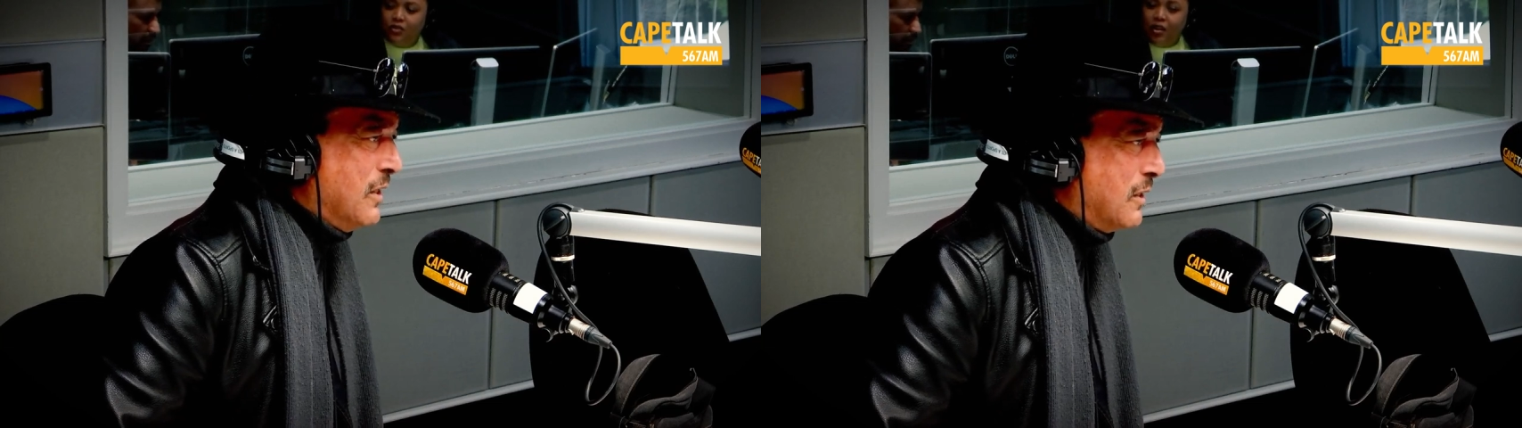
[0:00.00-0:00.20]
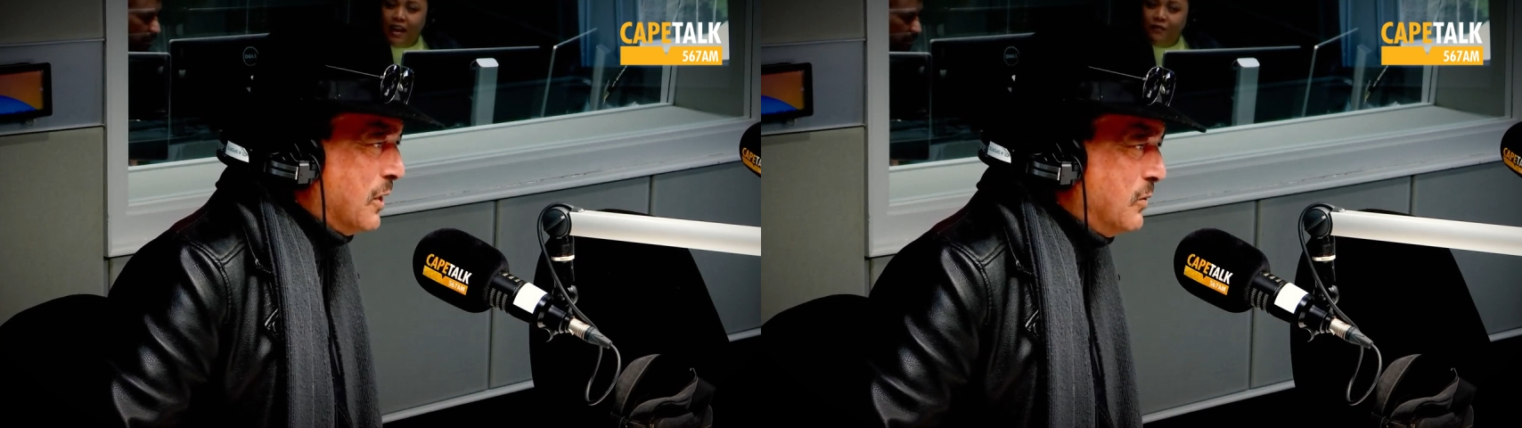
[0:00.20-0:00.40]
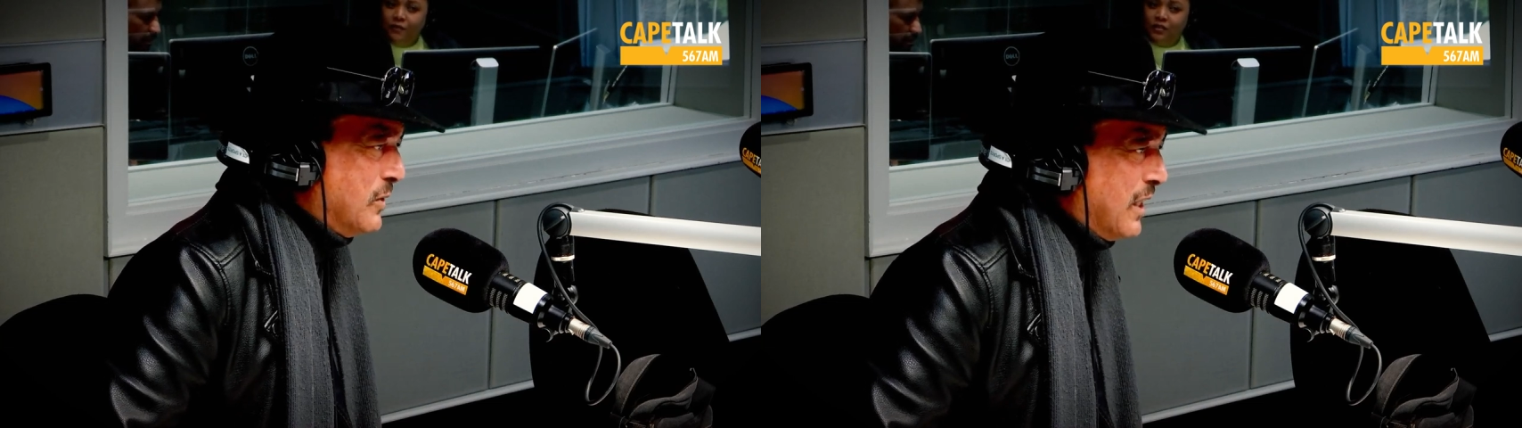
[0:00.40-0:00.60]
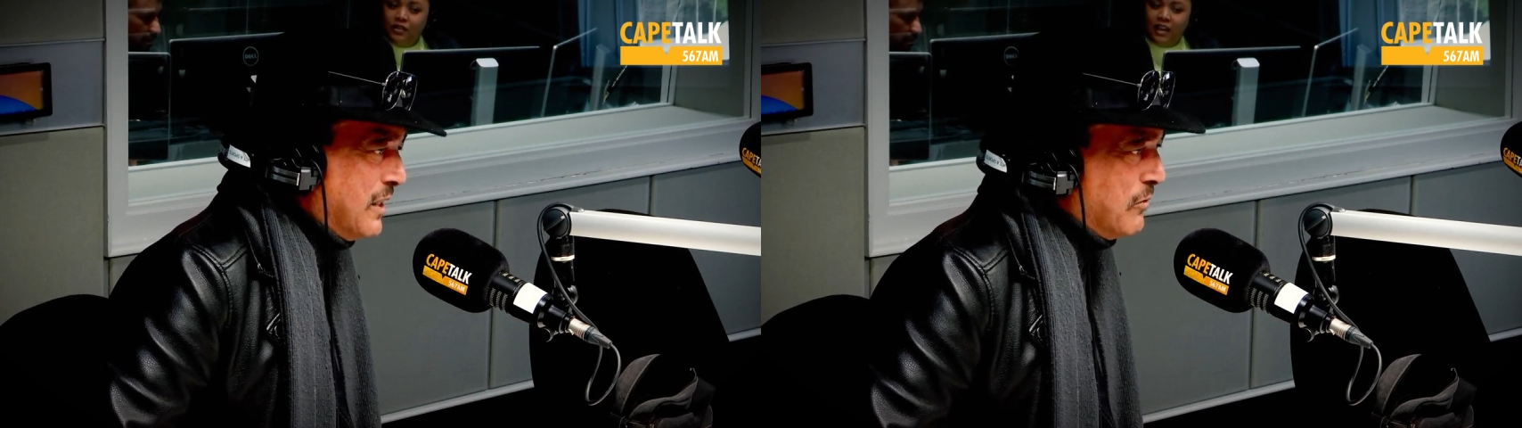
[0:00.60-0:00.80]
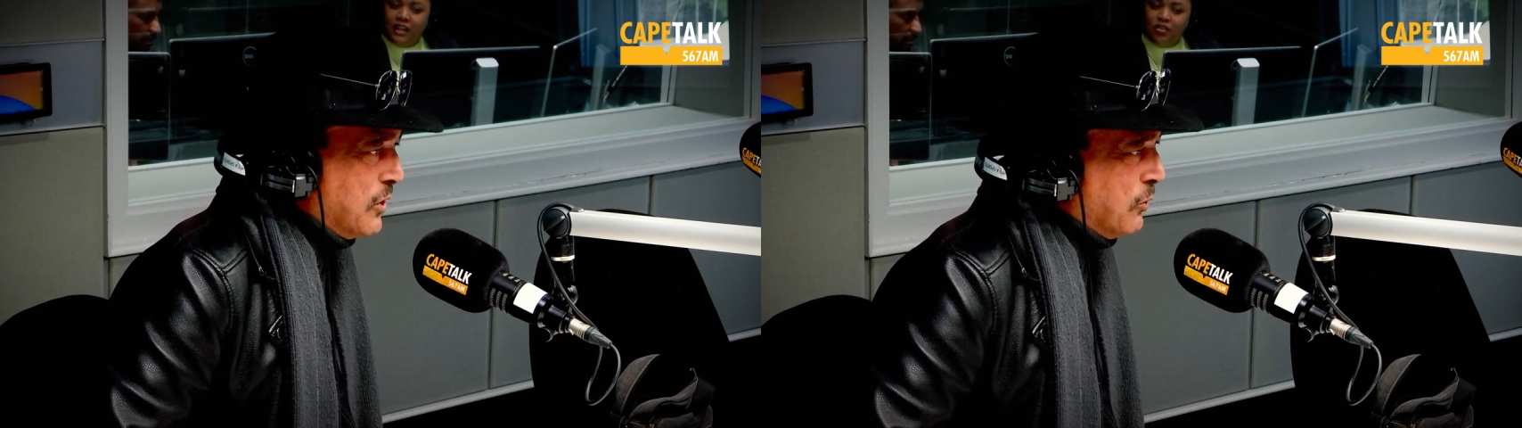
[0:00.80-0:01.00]
in COVID. I
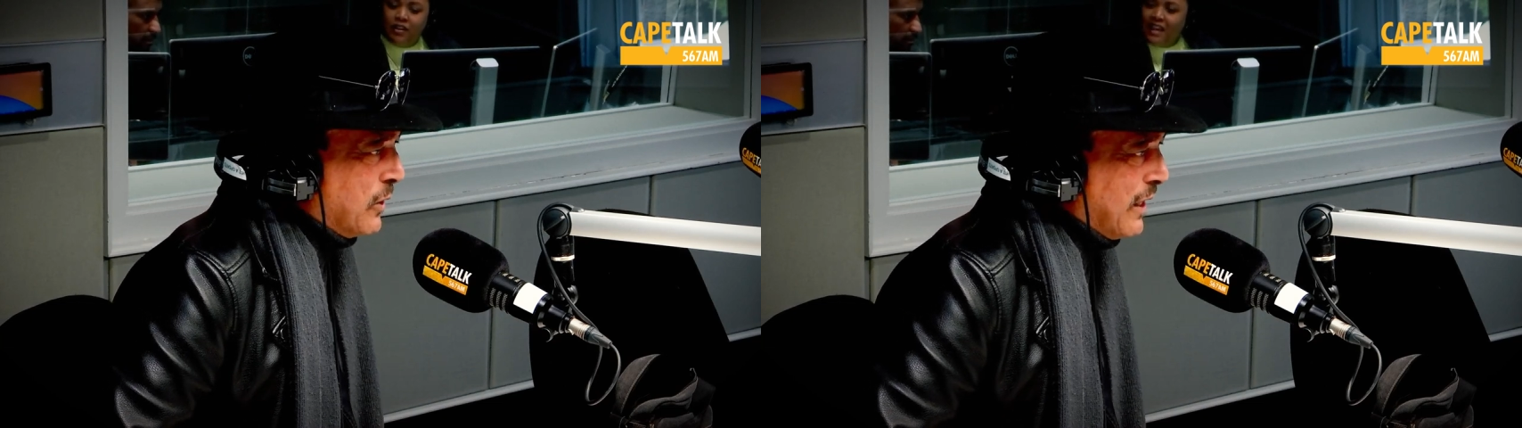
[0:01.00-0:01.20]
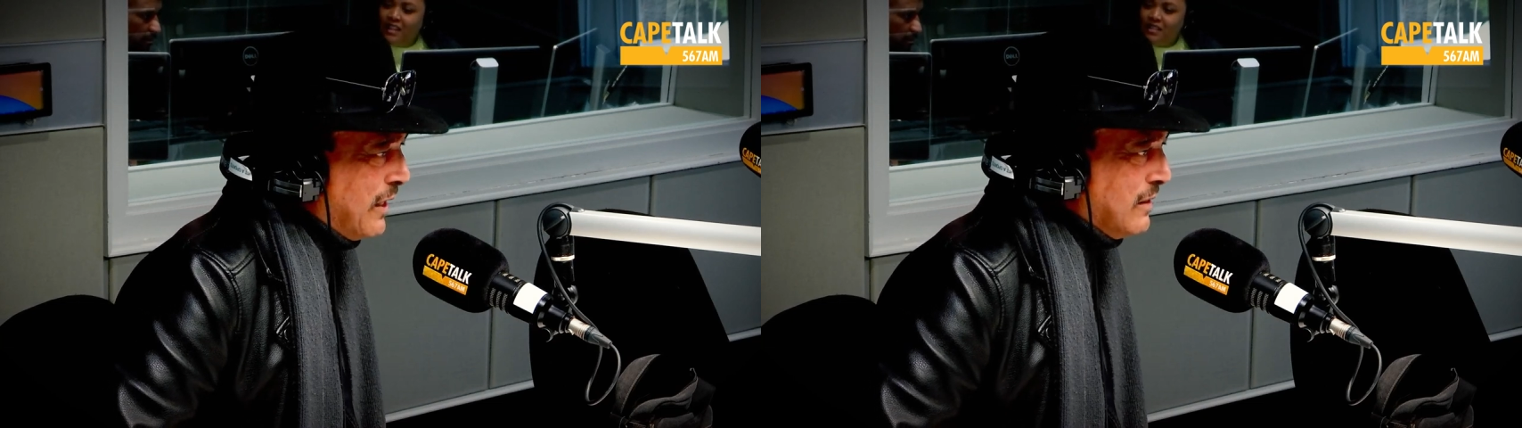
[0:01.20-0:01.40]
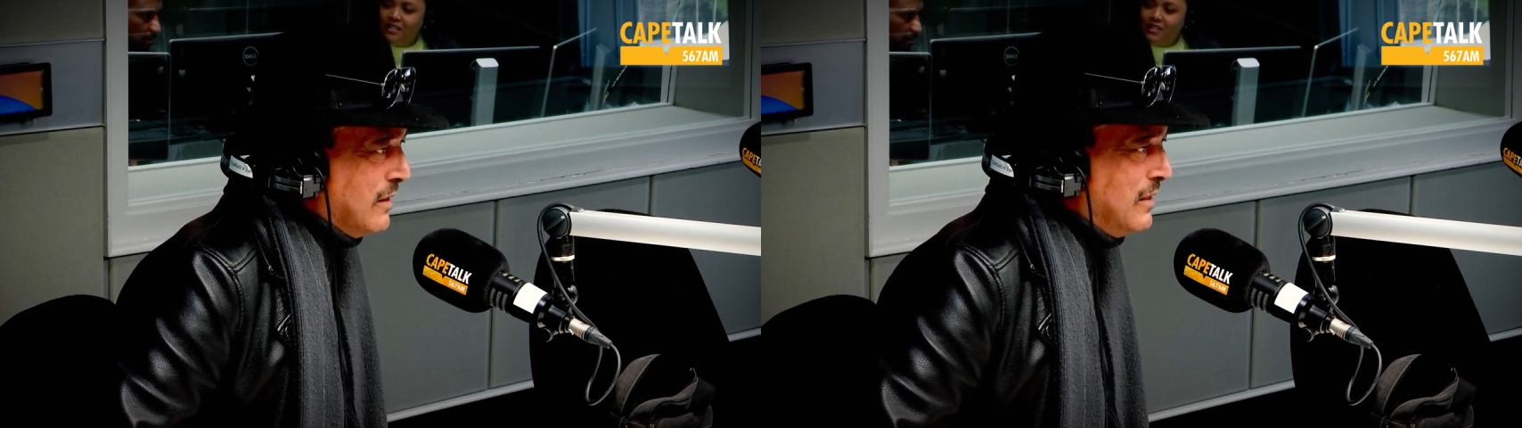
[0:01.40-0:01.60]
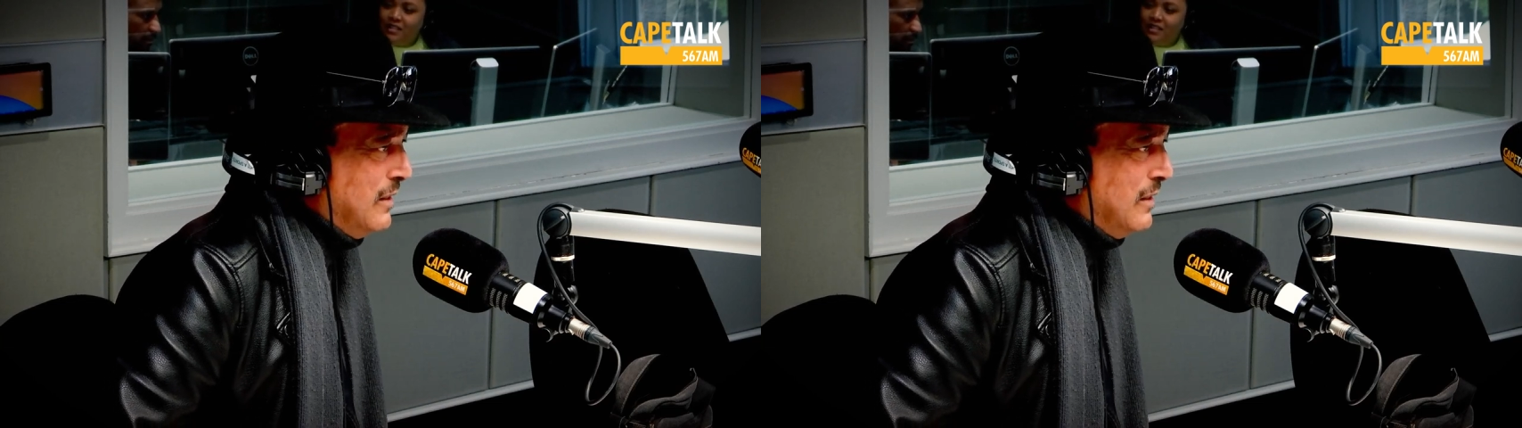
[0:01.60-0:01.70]
never knew I had it.